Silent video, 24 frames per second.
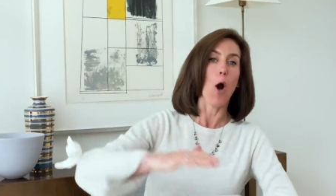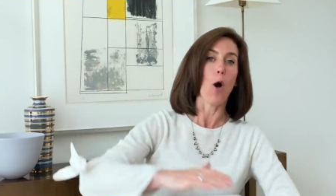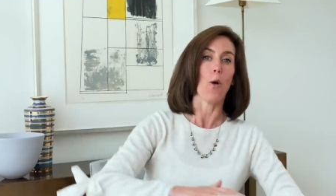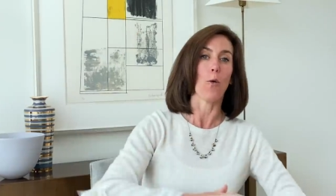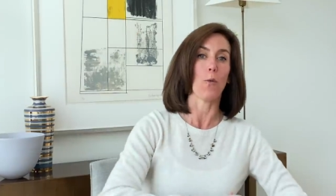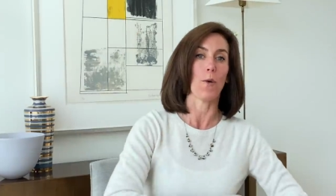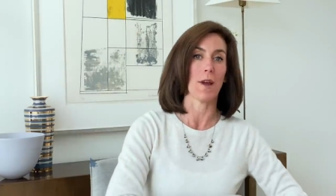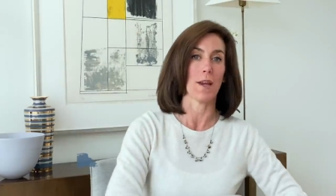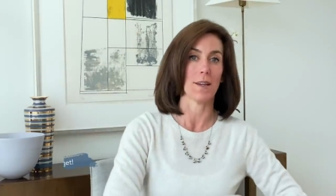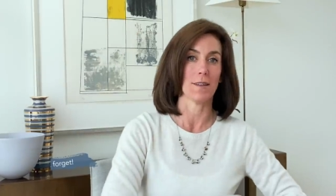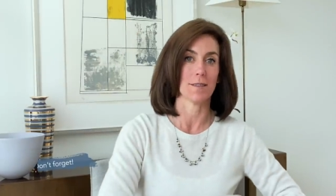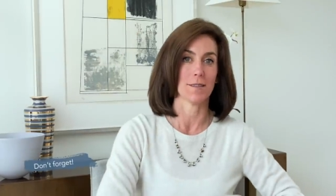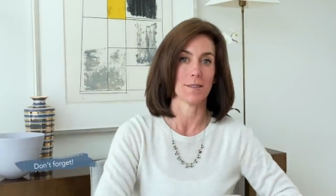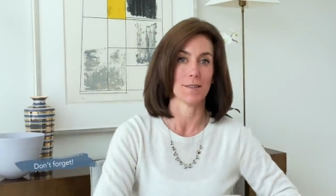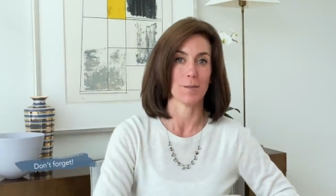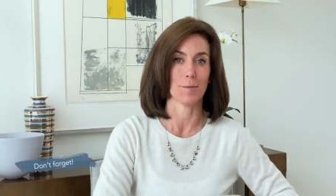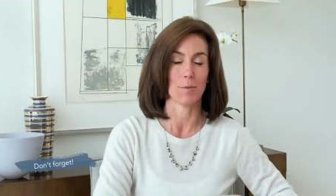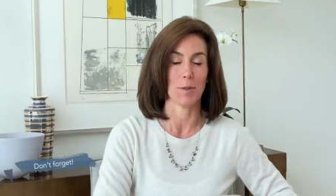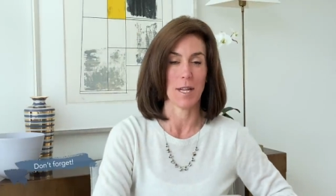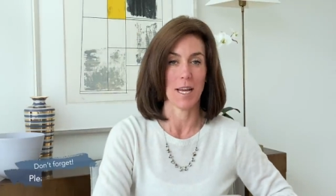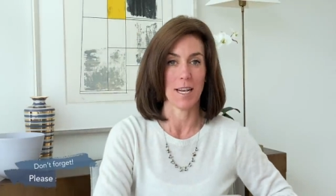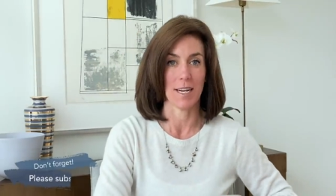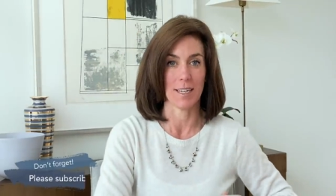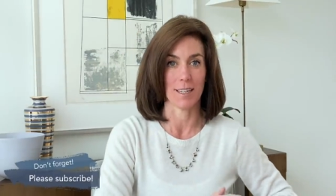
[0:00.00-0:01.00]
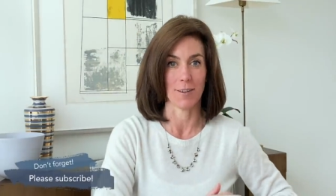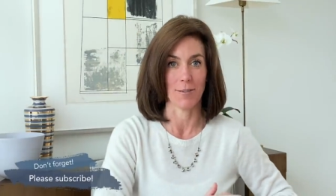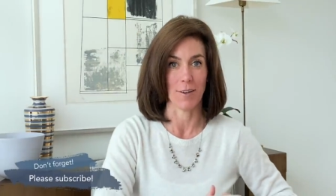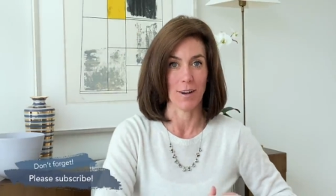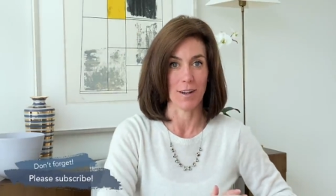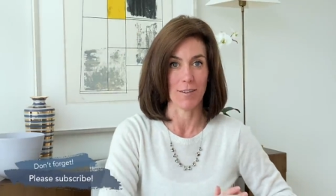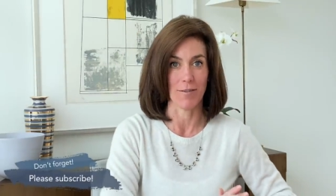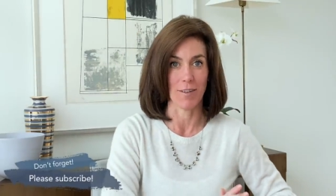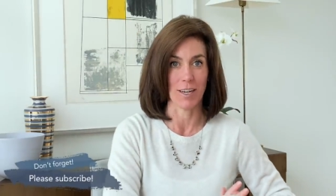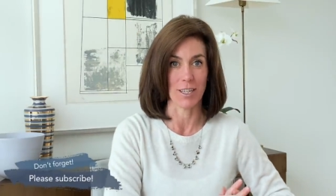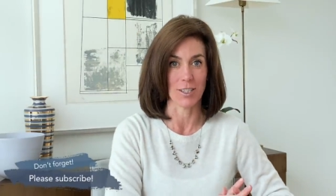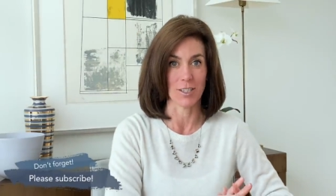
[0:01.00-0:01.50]
always planning a
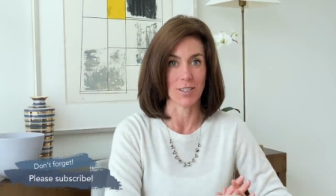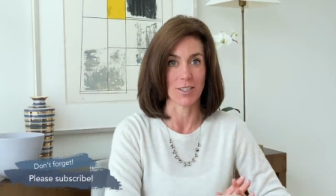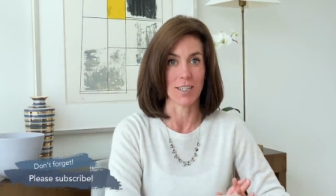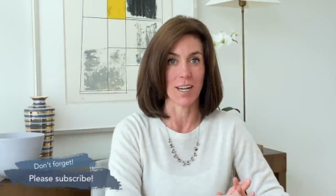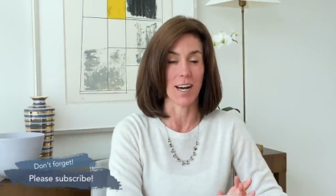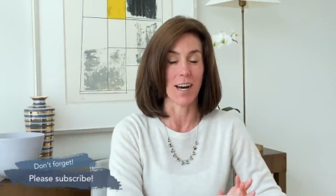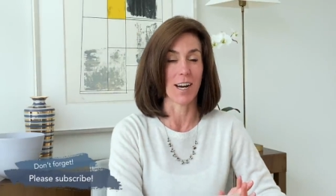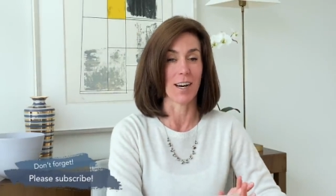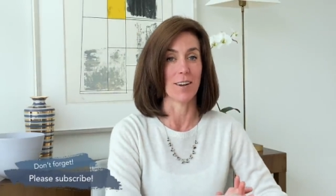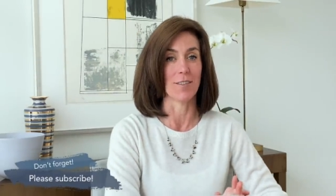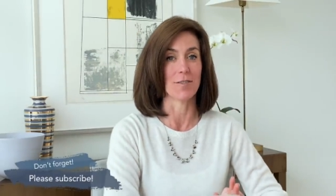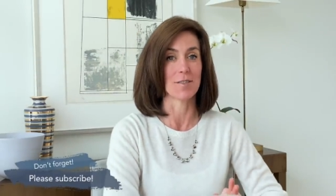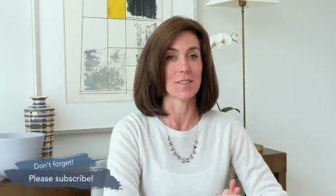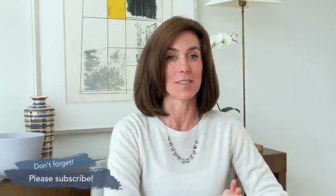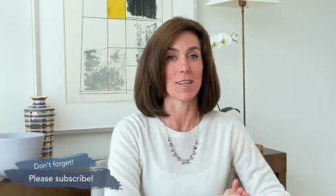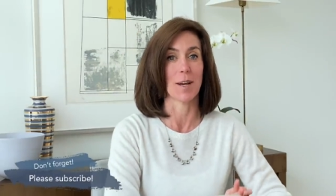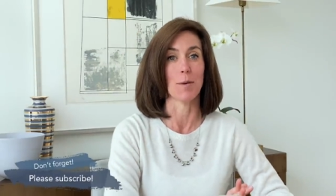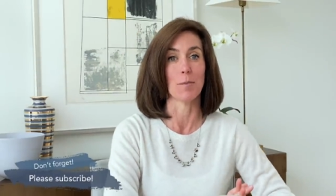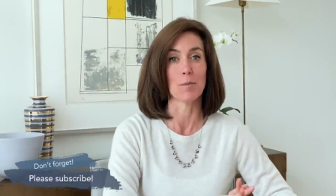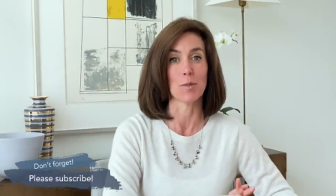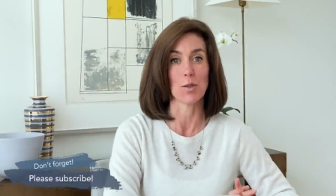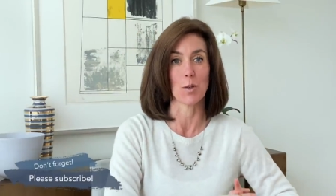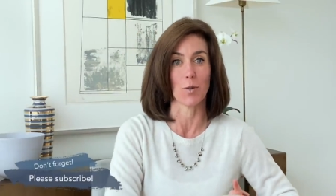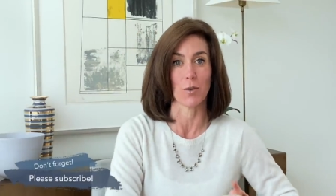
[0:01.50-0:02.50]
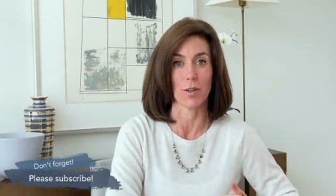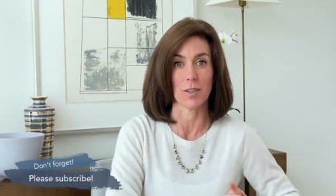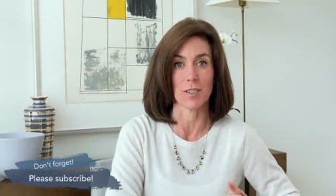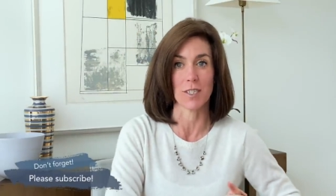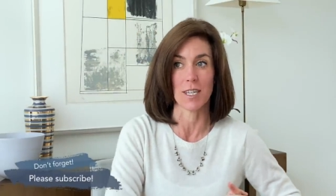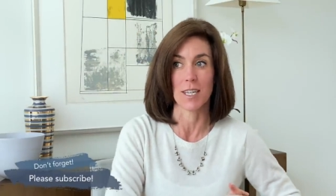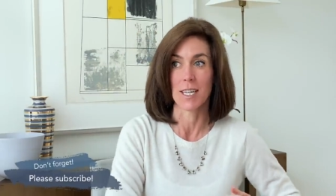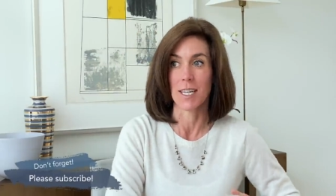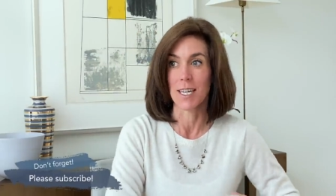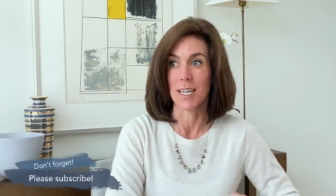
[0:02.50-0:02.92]
renovation of some sort,